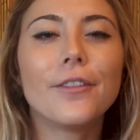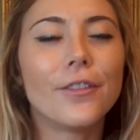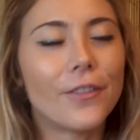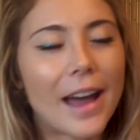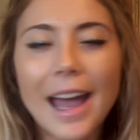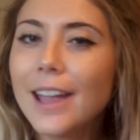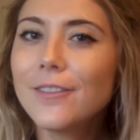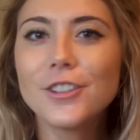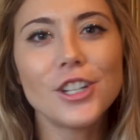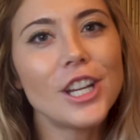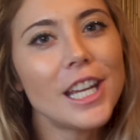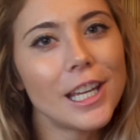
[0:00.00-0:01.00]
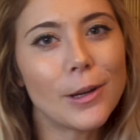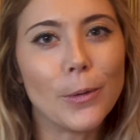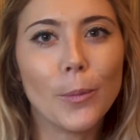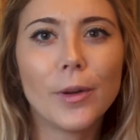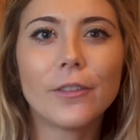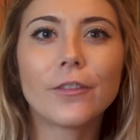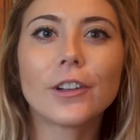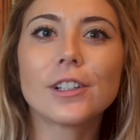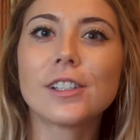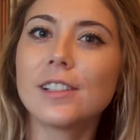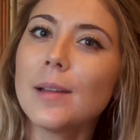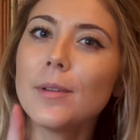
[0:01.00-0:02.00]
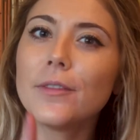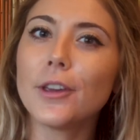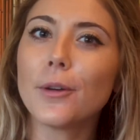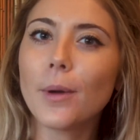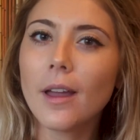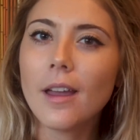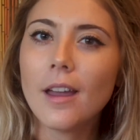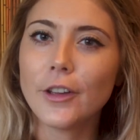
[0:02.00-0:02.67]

5G equal, but for some of you,